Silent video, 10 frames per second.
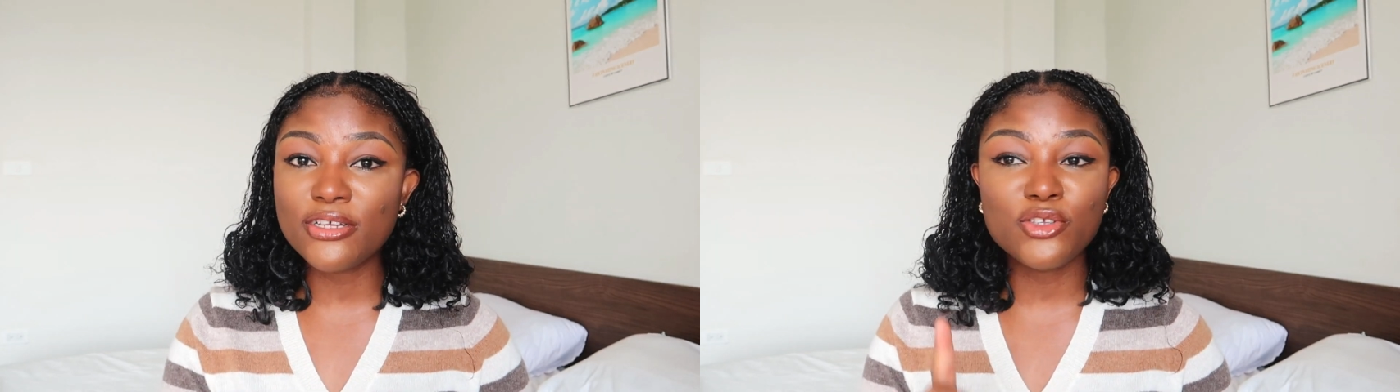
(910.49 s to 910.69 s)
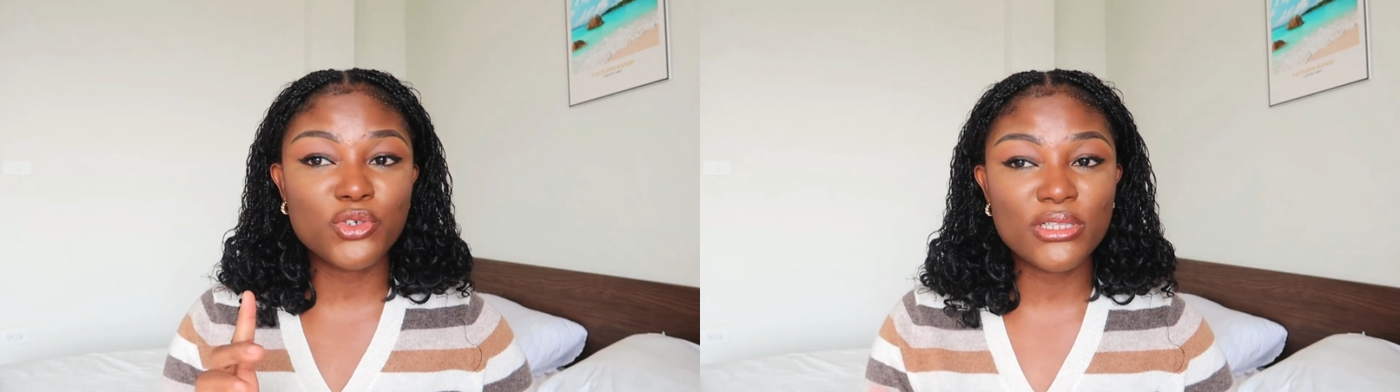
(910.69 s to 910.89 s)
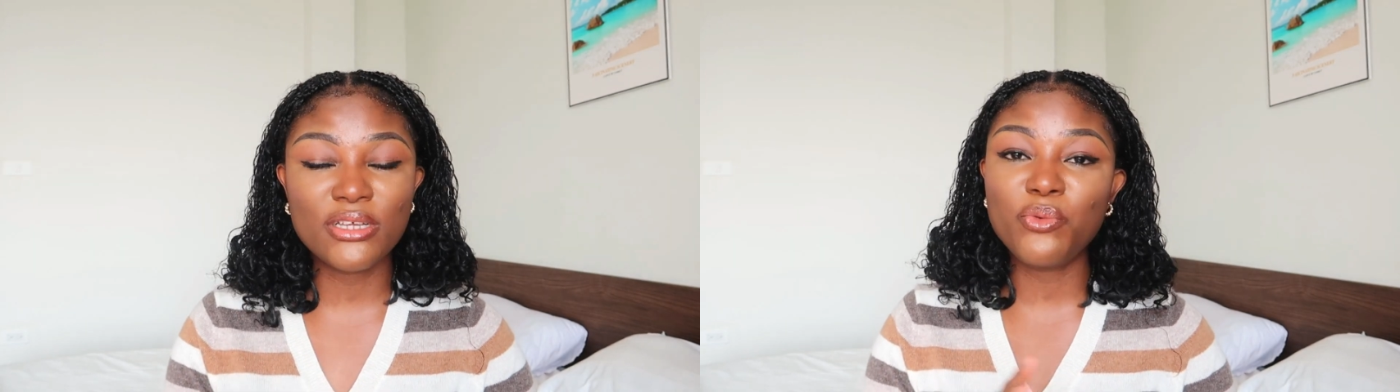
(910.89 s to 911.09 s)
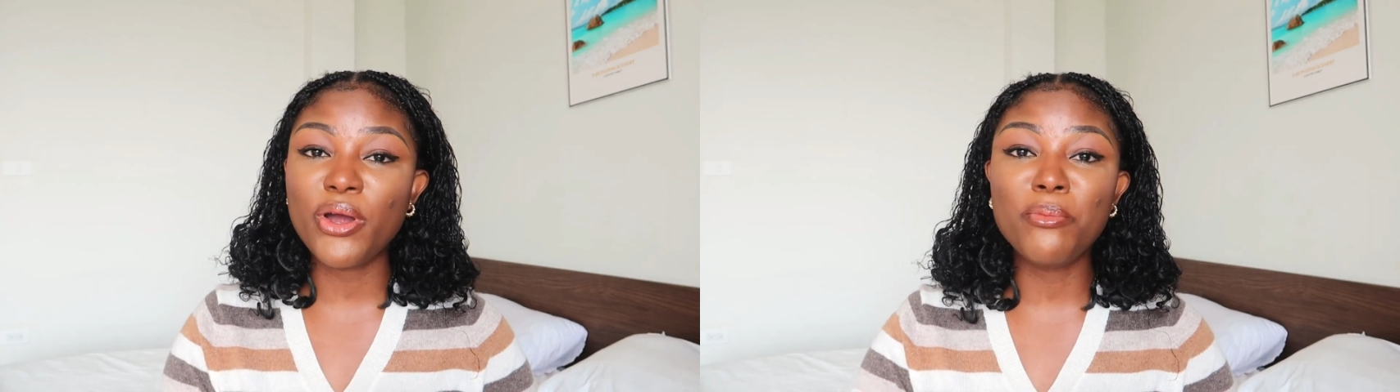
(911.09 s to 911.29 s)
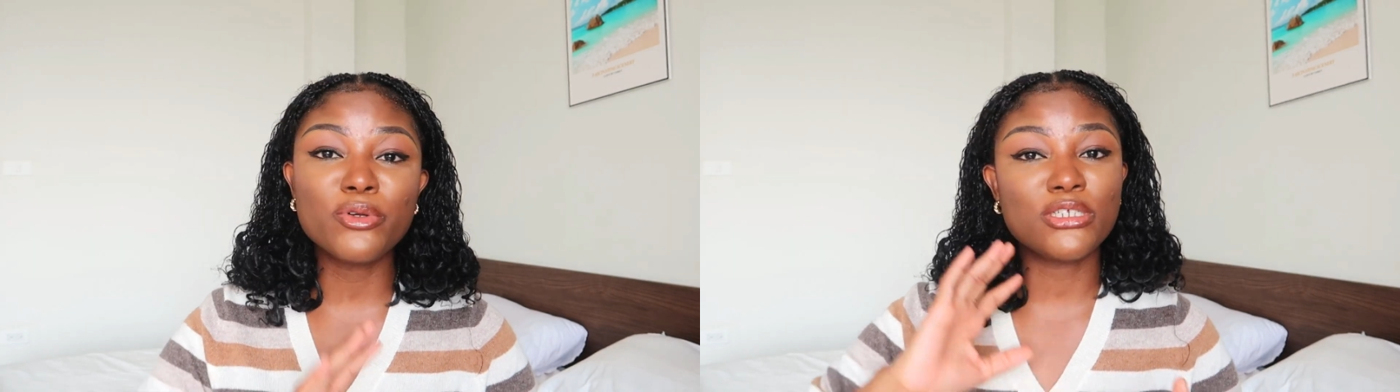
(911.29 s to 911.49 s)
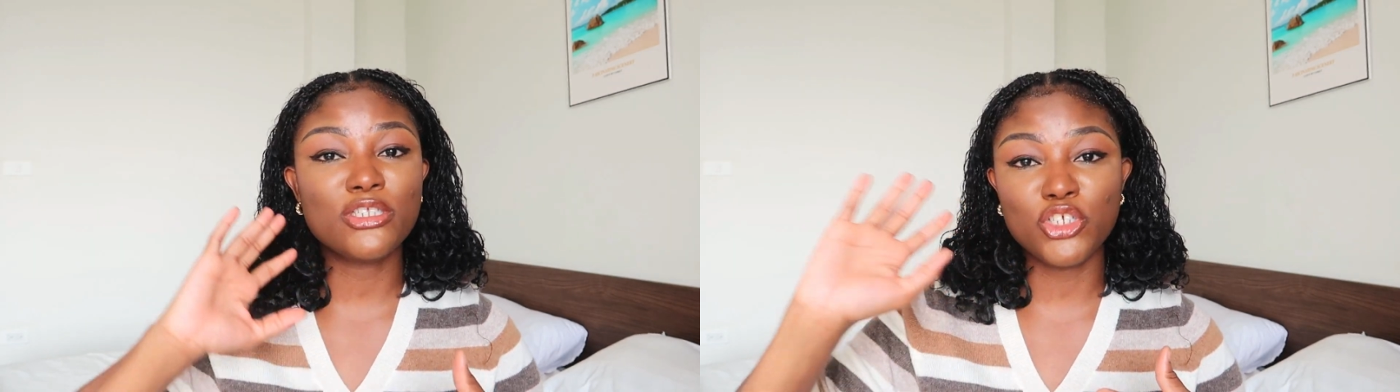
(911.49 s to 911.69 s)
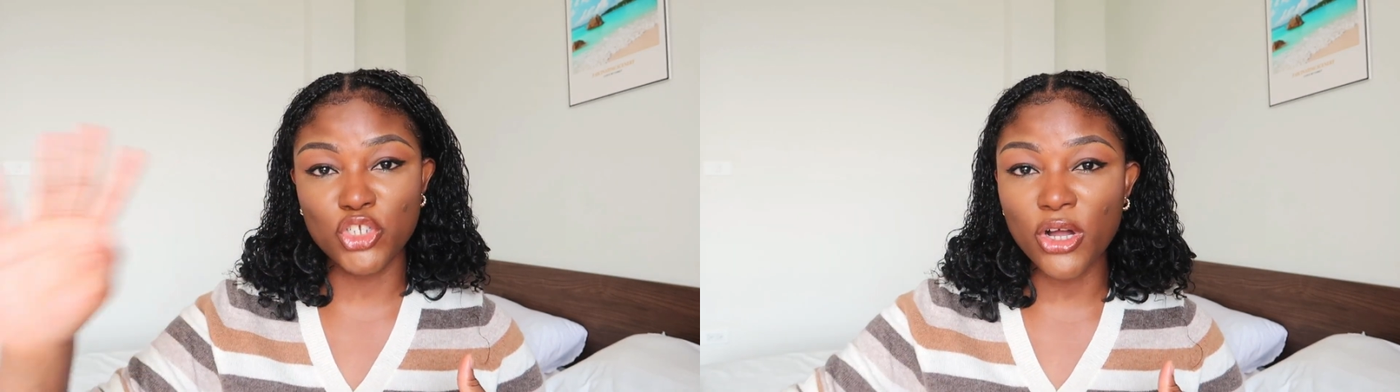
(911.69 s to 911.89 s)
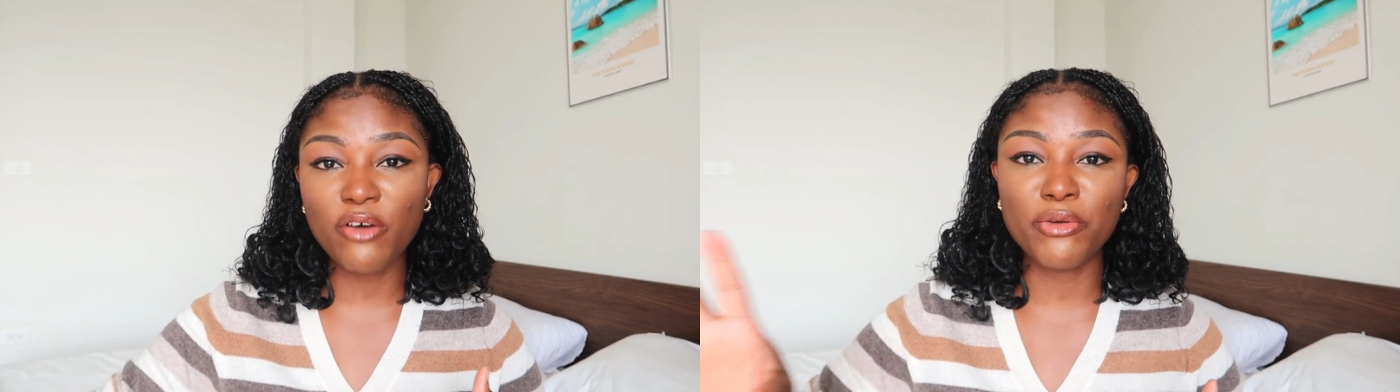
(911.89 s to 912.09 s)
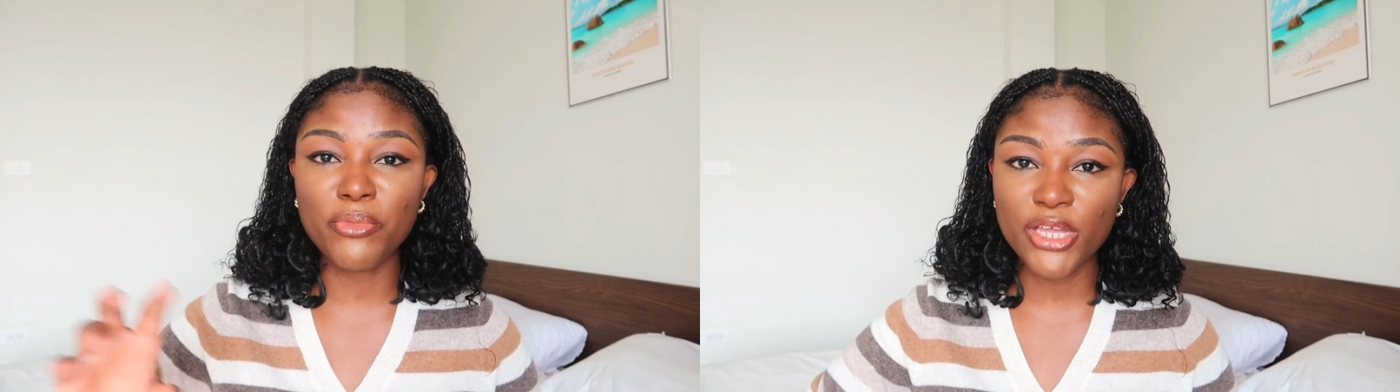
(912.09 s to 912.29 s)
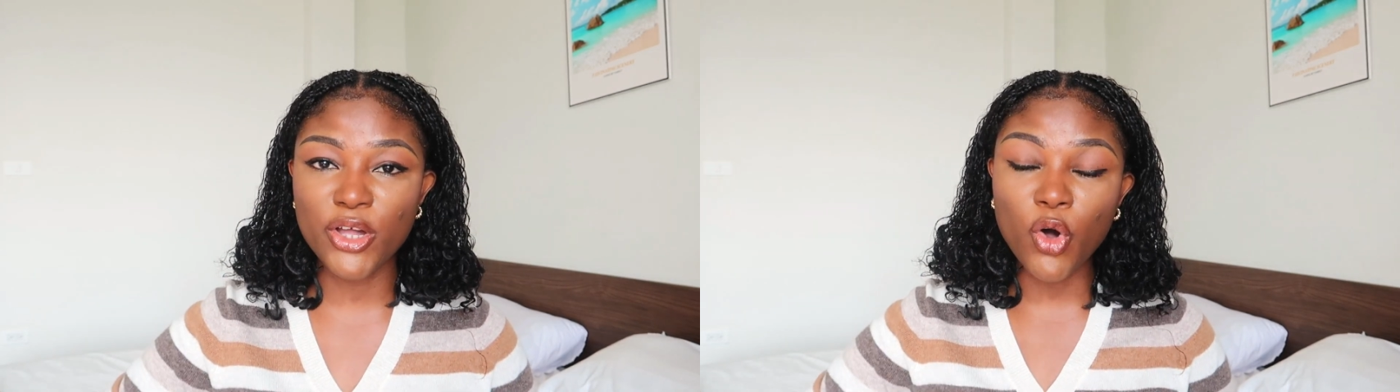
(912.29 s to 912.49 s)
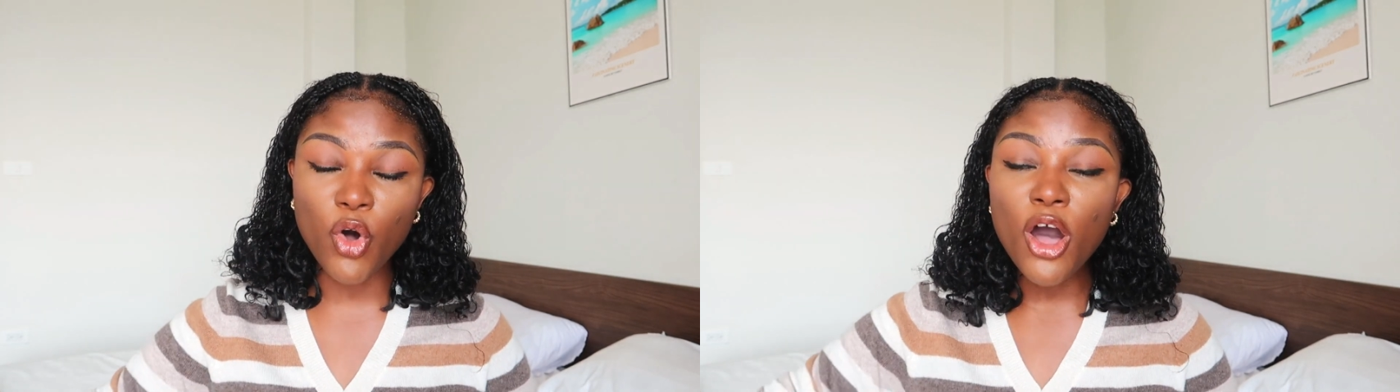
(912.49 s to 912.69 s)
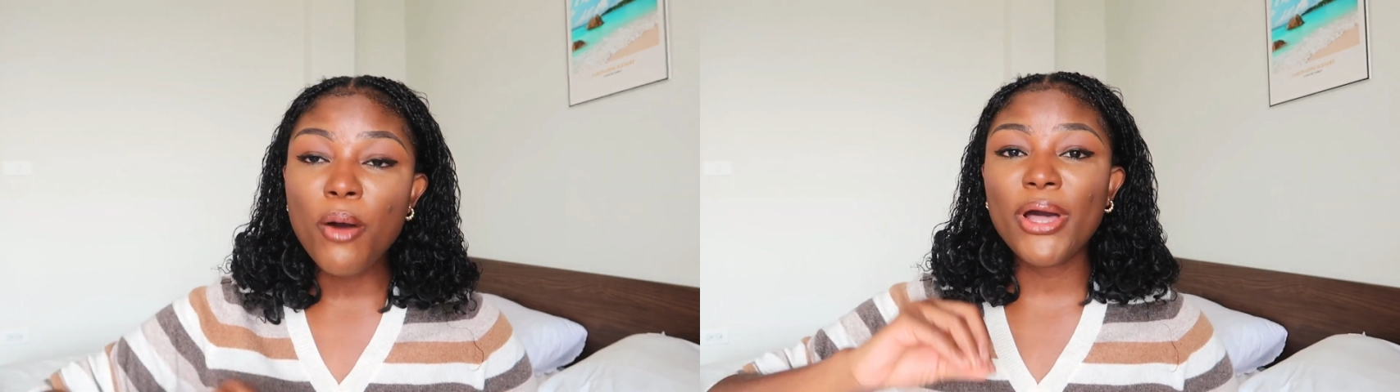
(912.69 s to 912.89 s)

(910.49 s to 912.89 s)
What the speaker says: is usually where the chunk of your money go.